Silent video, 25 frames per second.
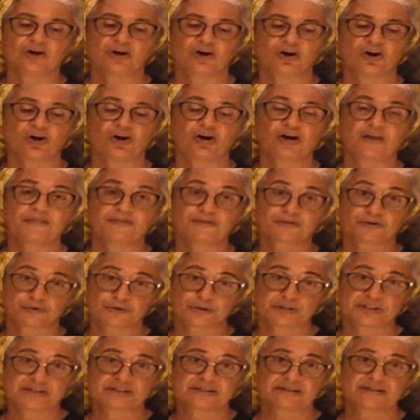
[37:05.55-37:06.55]
on the
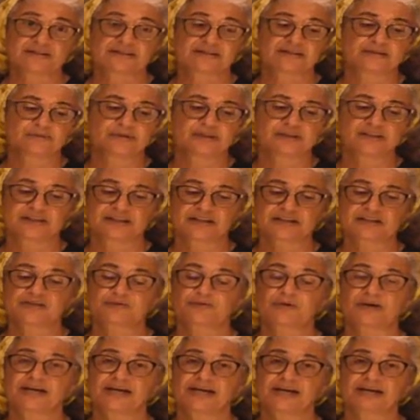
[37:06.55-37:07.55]
grid system on the
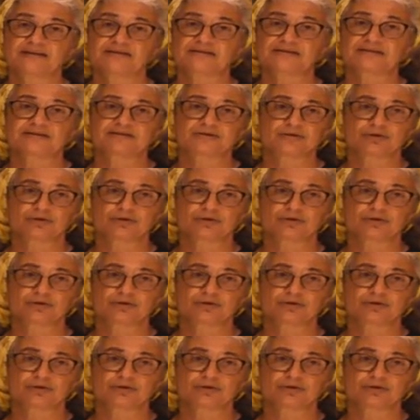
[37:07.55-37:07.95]
XY axis,